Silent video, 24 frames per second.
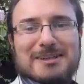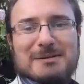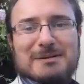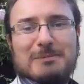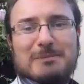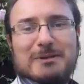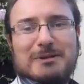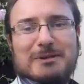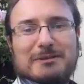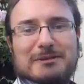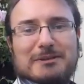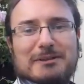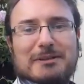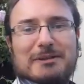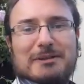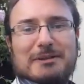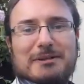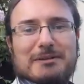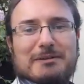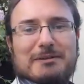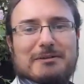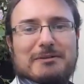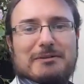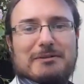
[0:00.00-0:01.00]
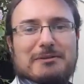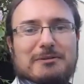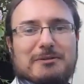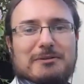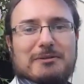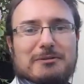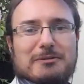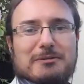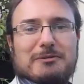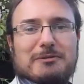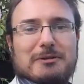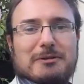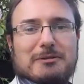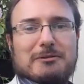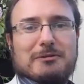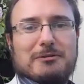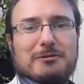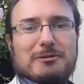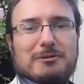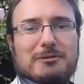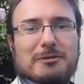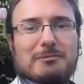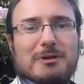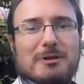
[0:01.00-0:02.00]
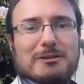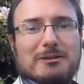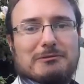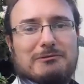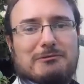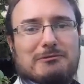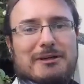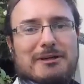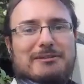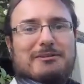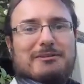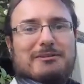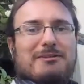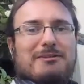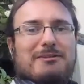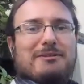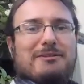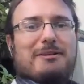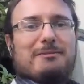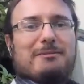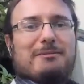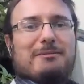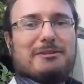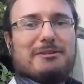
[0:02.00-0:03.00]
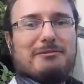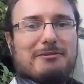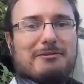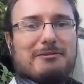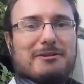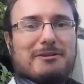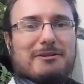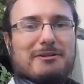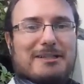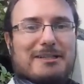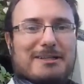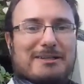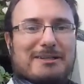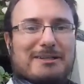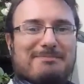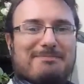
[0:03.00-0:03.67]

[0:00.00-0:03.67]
but uh, just just among friends, Tim is fine.